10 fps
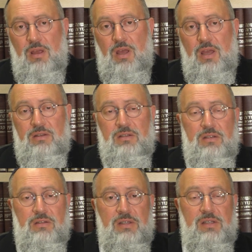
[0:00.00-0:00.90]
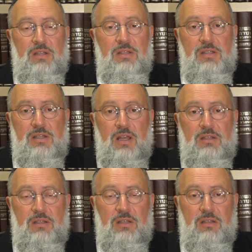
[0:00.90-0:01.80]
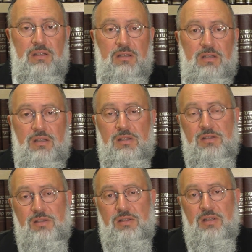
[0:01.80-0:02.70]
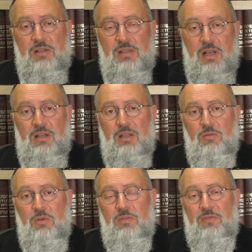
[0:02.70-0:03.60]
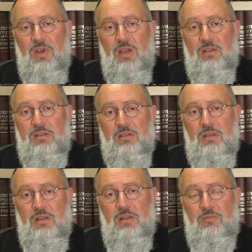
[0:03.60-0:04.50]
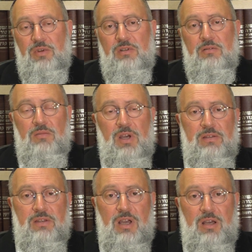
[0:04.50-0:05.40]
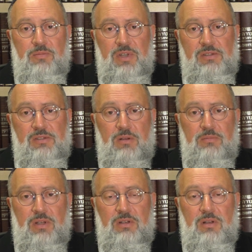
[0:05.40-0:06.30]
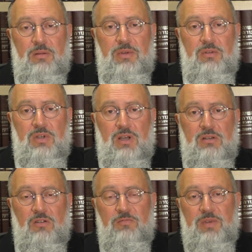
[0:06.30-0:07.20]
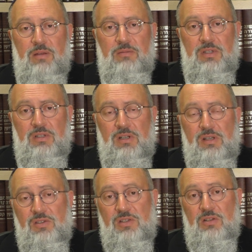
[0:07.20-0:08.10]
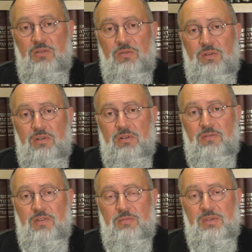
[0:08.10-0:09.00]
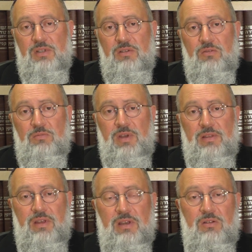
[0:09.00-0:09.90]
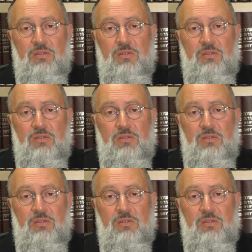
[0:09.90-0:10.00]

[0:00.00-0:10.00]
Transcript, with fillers: And this understanding is exactly what we find written by the Abbas, Rabben, Yaakov Mi'emdin, in his Sidur, the famous Sidur Beth El,